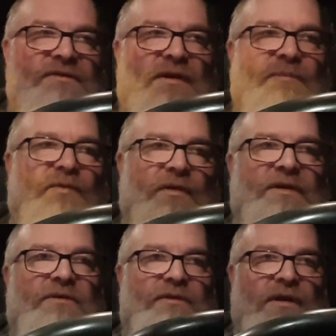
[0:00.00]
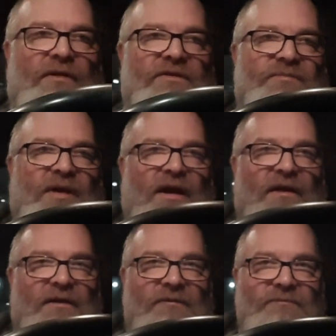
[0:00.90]
up, $42
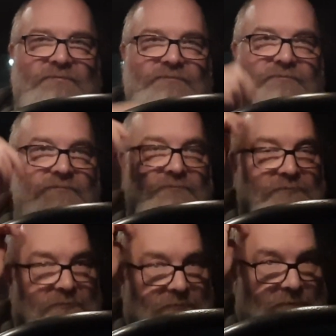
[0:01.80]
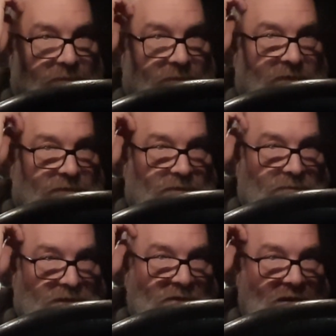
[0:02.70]
back. So we
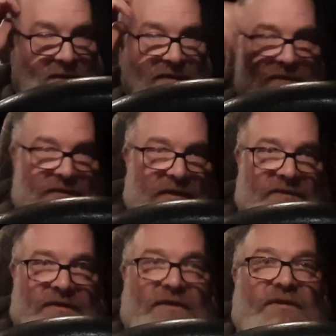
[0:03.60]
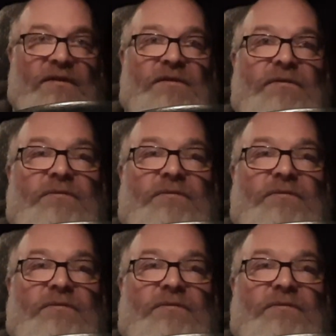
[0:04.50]
made 96, I think.